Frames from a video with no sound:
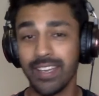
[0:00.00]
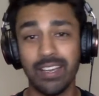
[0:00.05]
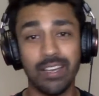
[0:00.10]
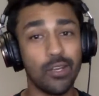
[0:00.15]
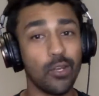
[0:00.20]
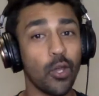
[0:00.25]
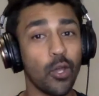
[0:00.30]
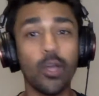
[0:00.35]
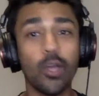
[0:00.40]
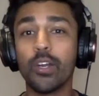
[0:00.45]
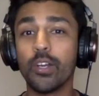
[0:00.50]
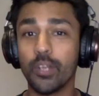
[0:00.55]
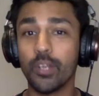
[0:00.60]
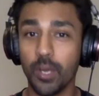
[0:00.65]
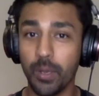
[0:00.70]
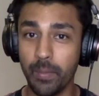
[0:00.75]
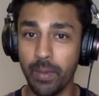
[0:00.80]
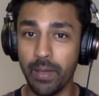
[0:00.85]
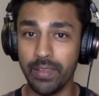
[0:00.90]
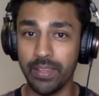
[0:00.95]
I'm not going to
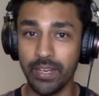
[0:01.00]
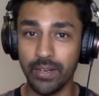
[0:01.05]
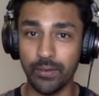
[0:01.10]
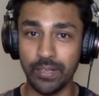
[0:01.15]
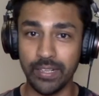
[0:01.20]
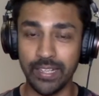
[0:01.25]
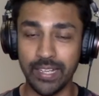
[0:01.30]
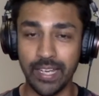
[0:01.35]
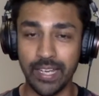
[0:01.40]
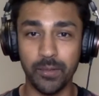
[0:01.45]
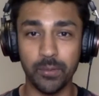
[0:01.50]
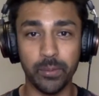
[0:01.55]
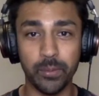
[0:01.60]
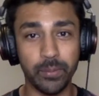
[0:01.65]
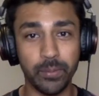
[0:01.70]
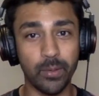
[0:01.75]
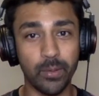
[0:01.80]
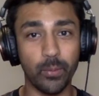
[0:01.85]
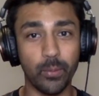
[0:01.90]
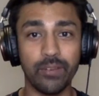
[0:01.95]
talk about that right now. I'm
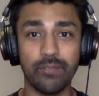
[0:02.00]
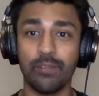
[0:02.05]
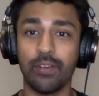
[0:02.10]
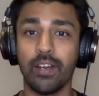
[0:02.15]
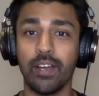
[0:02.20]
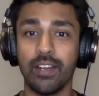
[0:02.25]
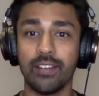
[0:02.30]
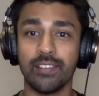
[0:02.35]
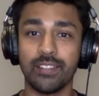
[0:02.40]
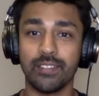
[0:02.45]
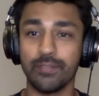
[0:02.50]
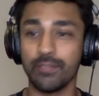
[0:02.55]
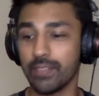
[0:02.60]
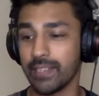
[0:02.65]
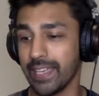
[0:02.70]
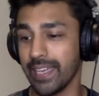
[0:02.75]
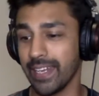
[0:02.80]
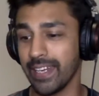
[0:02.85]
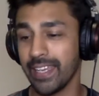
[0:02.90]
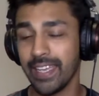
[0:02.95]
going to wait for Karthik for
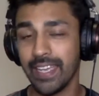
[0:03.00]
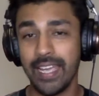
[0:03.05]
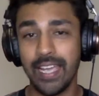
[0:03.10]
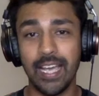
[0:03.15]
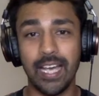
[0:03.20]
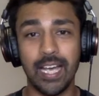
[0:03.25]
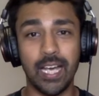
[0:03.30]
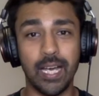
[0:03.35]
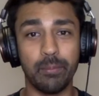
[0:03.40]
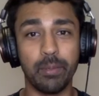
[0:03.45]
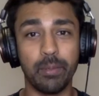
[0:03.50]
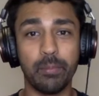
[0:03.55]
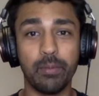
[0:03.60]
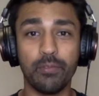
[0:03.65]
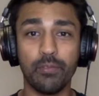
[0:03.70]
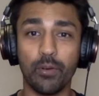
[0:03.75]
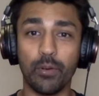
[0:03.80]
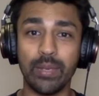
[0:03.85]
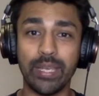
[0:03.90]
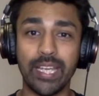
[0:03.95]
that. But
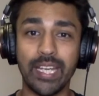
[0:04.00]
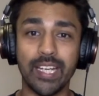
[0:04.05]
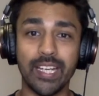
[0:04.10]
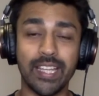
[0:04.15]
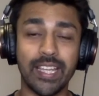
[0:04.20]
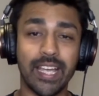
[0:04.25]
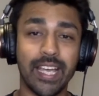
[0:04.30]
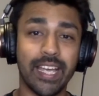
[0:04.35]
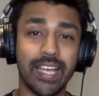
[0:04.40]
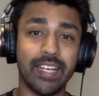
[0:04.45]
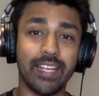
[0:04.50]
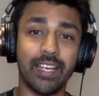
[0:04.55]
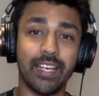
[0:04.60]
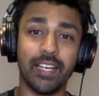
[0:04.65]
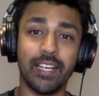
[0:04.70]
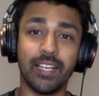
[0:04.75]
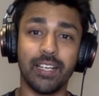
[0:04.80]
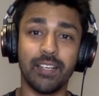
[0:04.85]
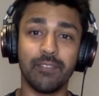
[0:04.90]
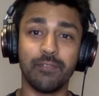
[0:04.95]
before we get into
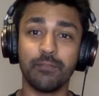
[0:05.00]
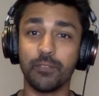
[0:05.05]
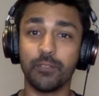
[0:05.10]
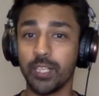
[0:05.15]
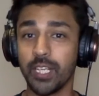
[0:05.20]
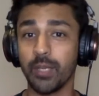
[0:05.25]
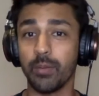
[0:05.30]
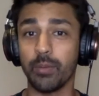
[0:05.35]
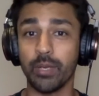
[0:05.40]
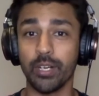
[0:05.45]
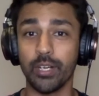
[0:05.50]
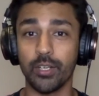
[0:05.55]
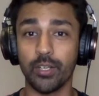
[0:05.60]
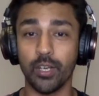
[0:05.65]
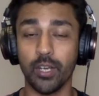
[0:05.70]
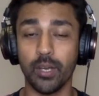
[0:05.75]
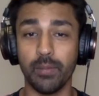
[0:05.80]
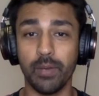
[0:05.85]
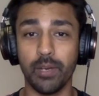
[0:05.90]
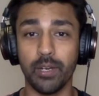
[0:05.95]
that, today we're going to
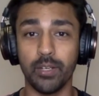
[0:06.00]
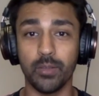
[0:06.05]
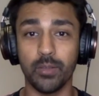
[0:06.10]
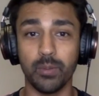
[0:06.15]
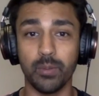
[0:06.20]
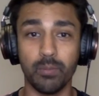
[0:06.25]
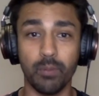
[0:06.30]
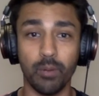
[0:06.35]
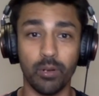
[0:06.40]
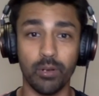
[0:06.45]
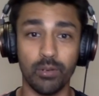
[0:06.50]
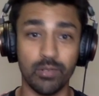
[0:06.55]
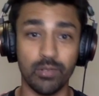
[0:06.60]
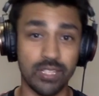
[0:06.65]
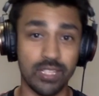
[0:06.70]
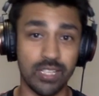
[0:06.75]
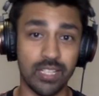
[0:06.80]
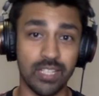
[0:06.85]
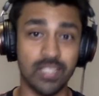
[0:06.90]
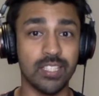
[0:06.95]
talk about two important
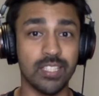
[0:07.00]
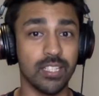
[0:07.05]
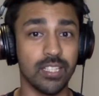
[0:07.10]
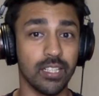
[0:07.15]
results,